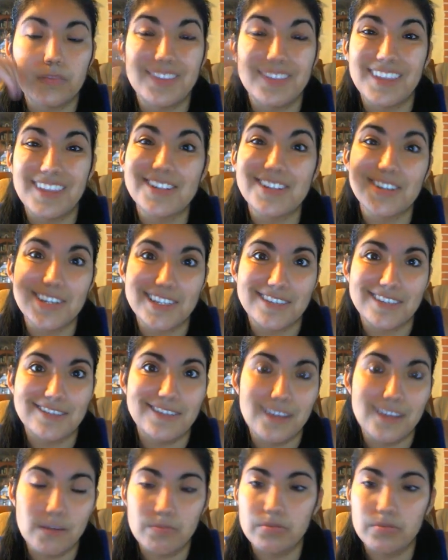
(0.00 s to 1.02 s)
That shit is
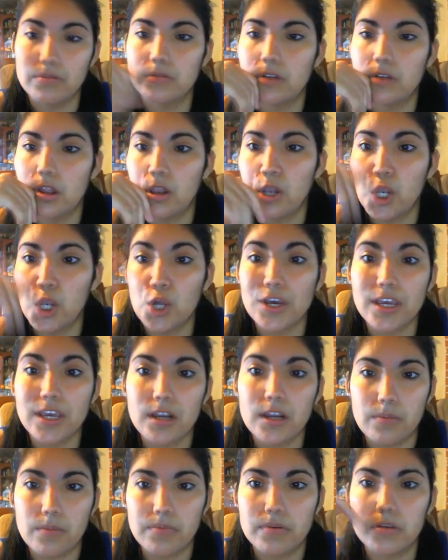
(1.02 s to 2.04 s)
deep. Look it
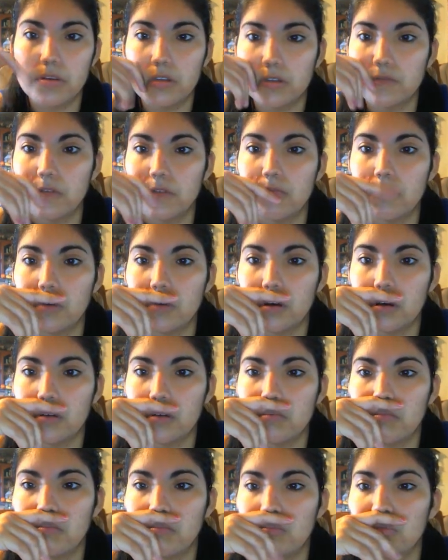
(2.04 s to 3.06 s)
up. It's from
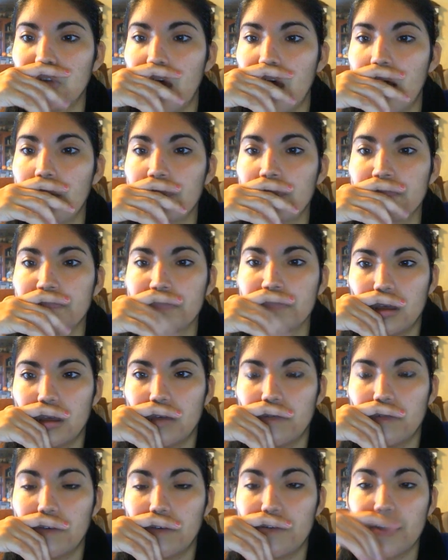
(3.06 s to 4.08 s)
Buddha. My
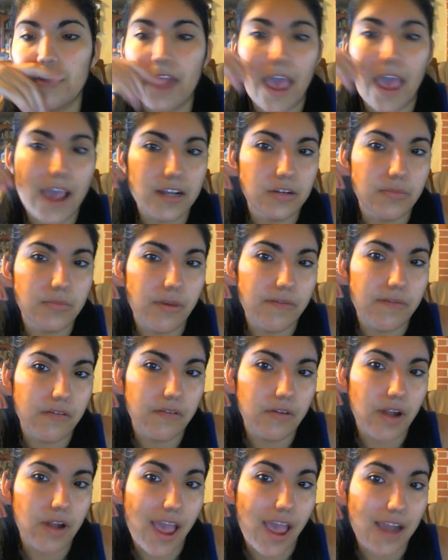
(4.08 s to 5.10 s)
favorite
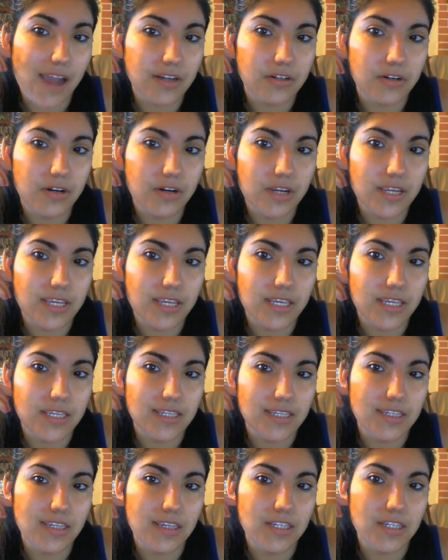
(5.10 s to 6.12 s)
actor
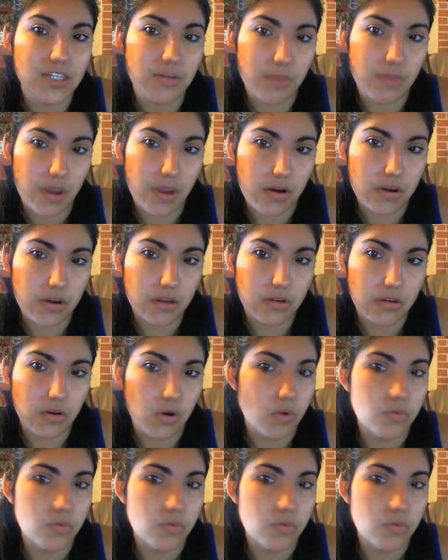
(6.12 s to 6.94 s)
is Jim Carrey.